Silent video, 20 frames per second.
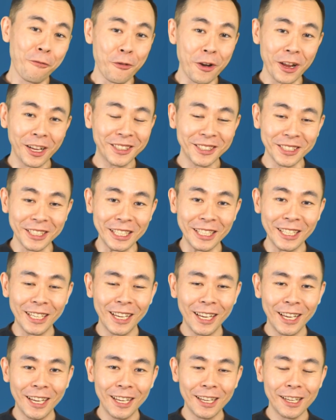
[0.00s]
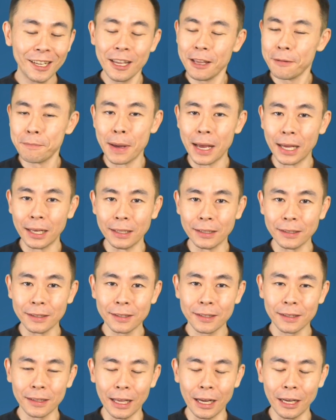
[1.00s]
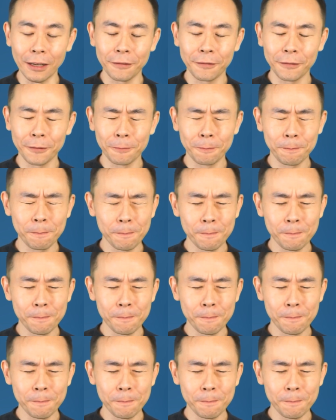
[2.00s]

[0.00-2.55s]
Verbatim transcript: reaching a balanced life.